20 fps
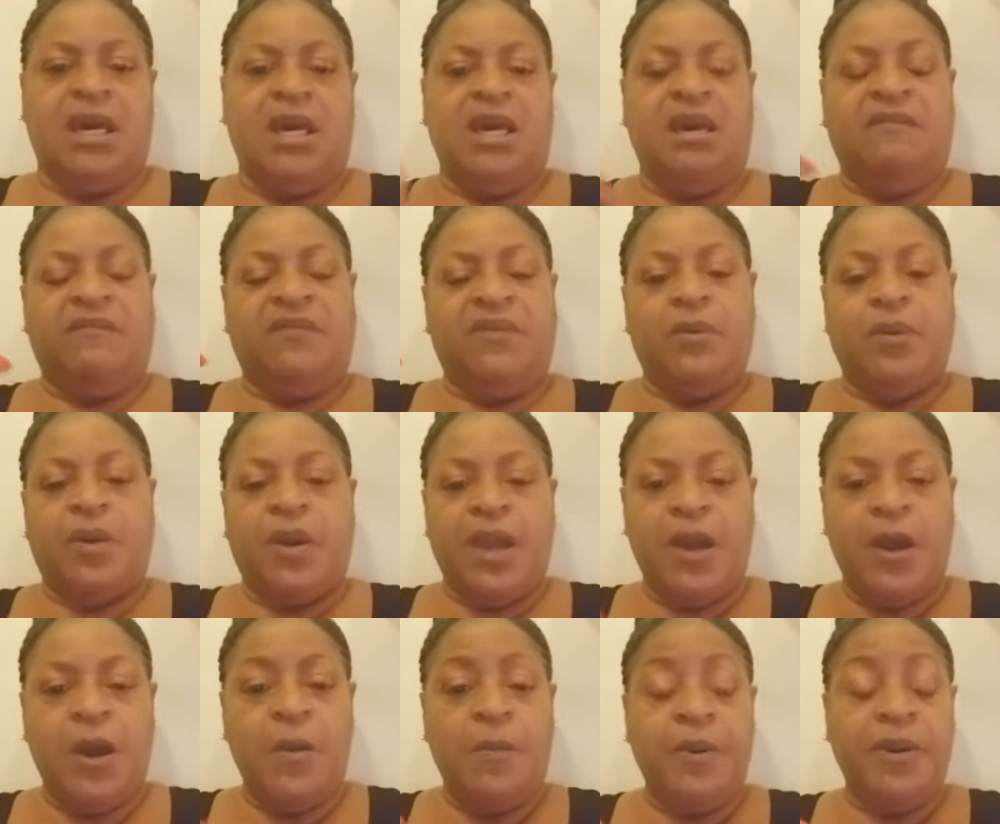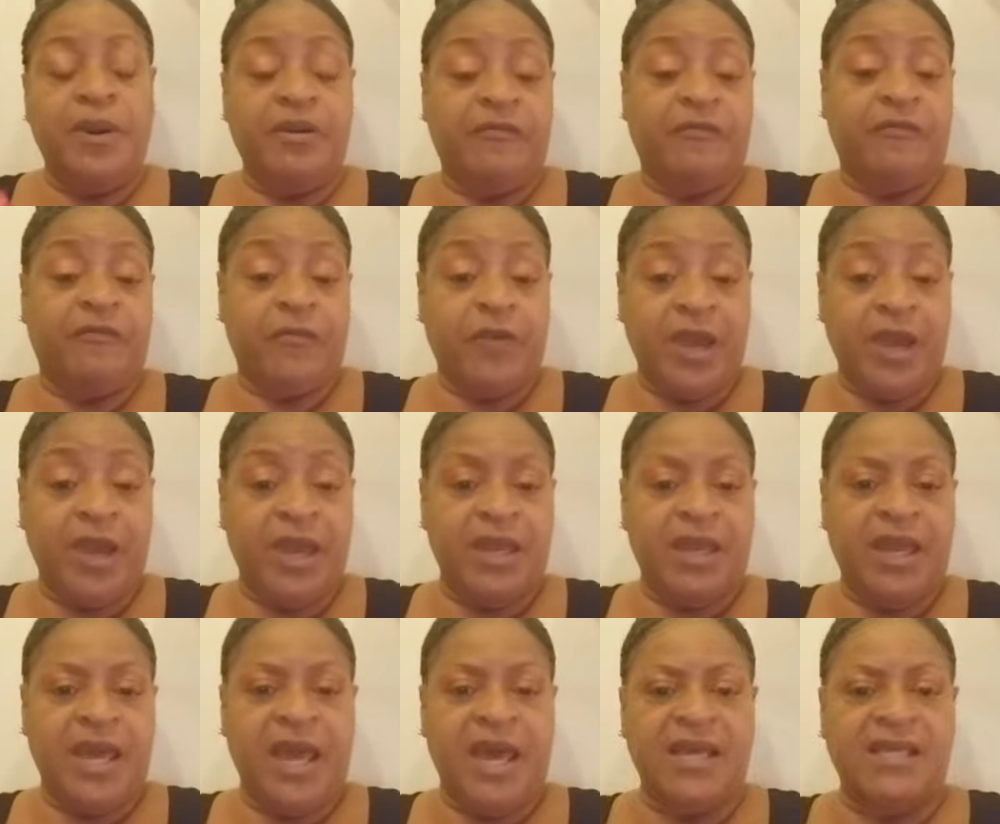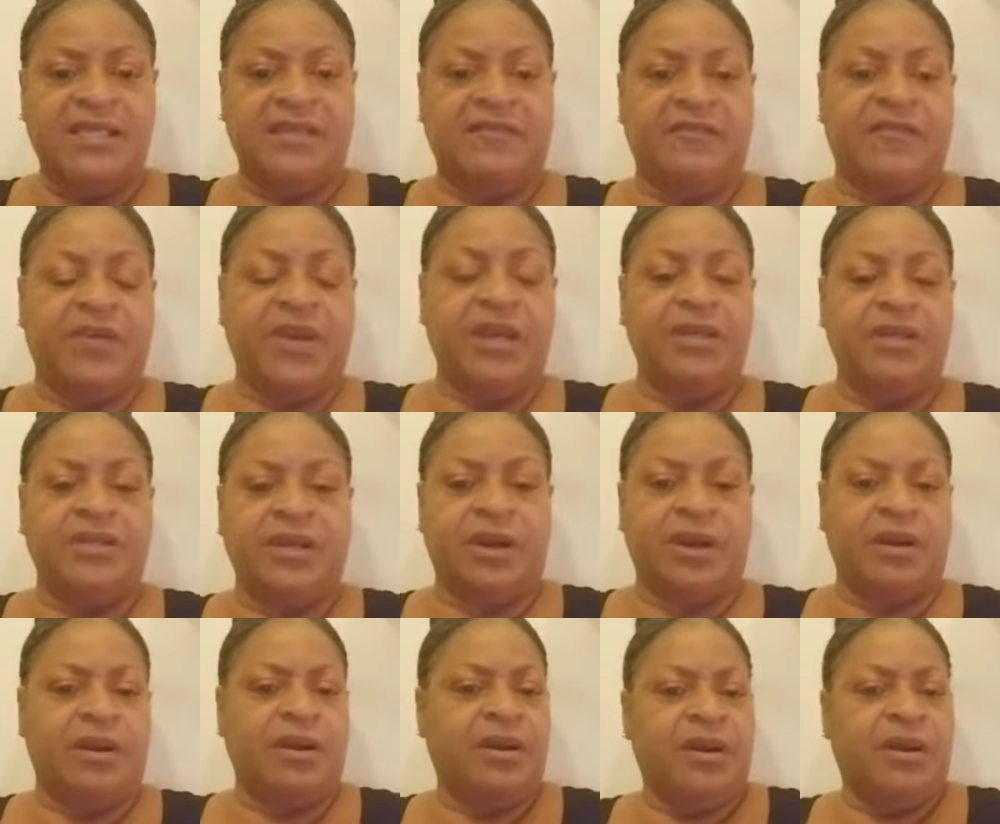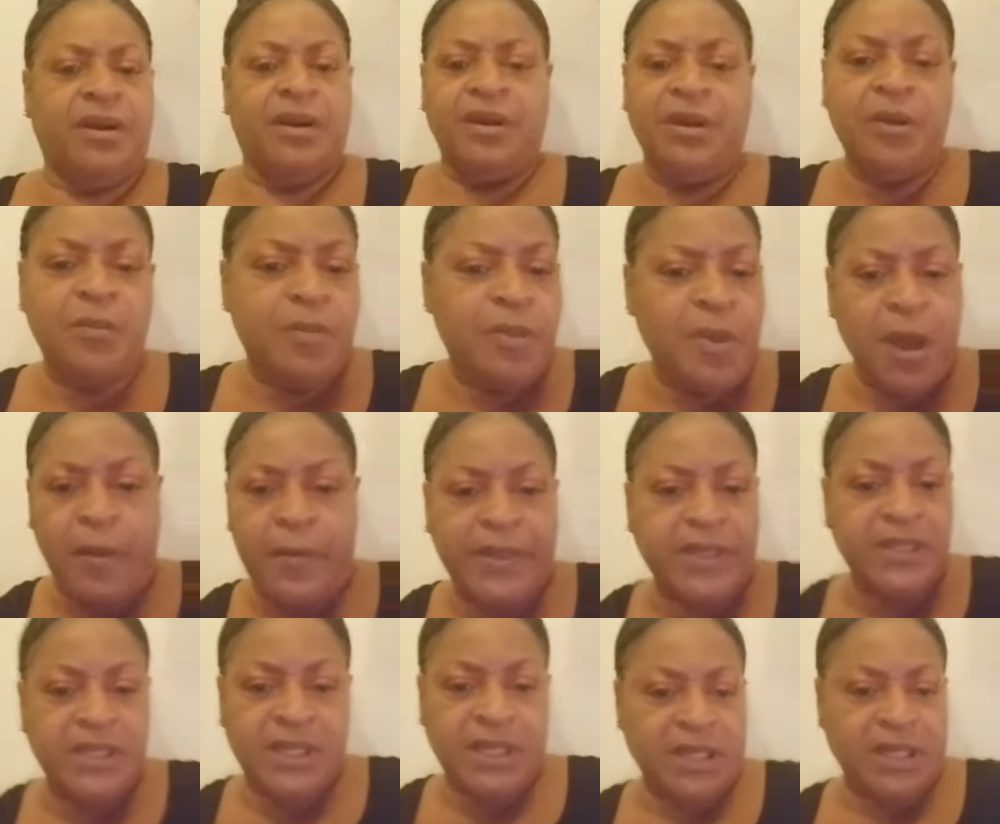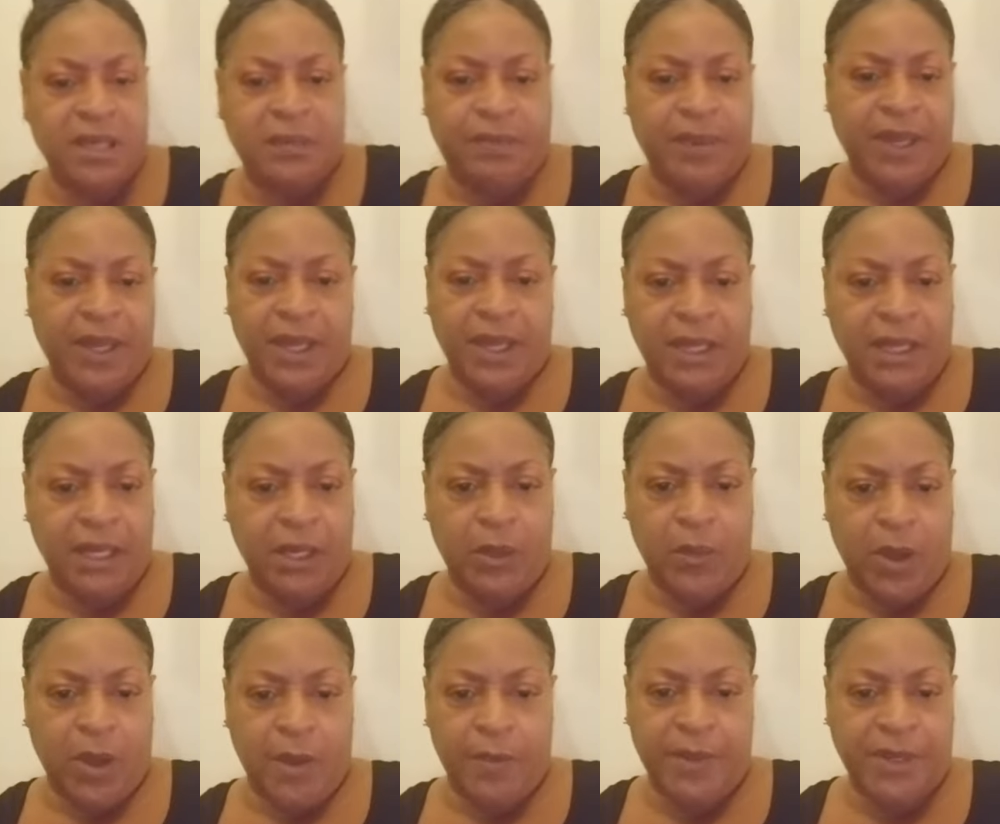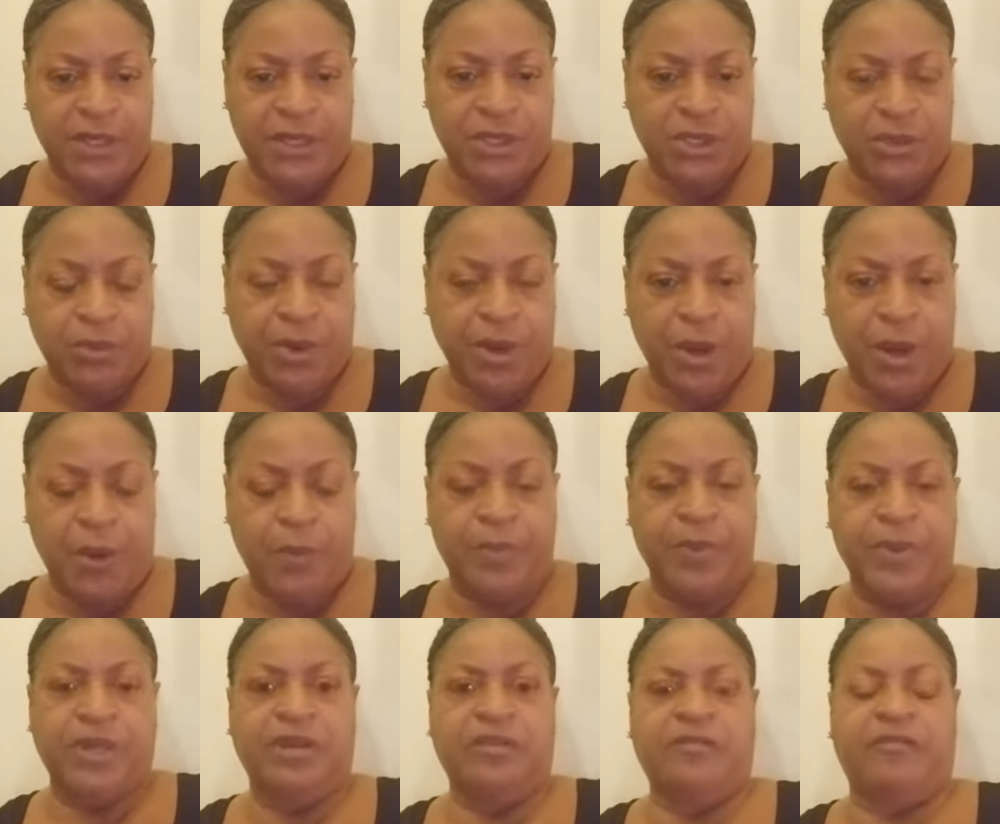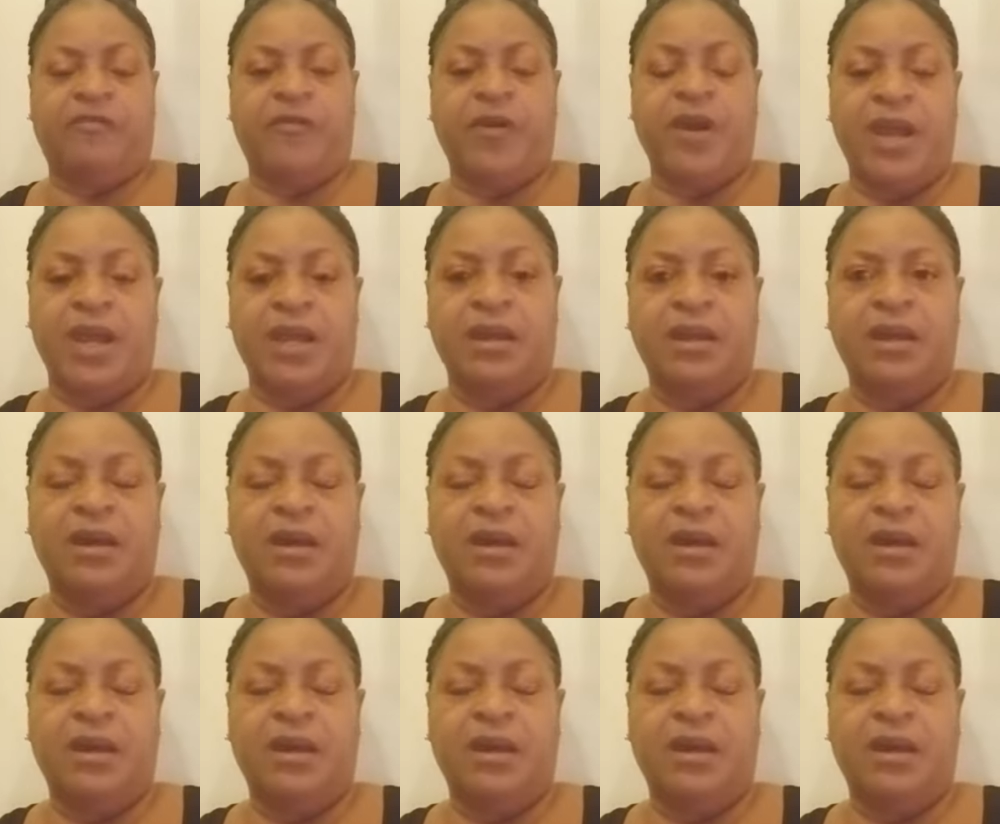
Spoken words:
If you were helping a friend as a vendor, you probably didn't get paid anyway because you were helping your friend.